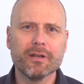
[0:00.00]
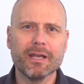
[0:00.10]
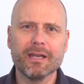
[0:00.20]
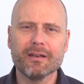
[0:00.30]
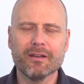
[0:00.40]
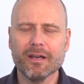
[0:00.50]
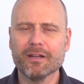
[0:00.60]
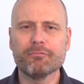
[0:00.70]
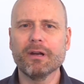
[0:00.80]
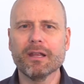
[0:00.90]
And uh,
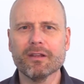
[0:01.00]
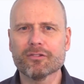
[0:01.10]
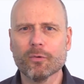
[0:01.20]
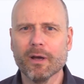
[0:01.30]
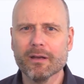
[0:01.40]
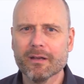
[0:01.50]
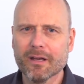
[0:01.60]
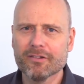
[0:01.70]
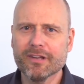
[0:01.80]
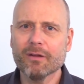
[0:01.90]
it really is quite
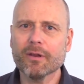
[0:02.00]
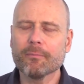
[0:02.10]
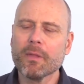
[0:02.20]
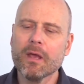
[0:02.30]
astounding.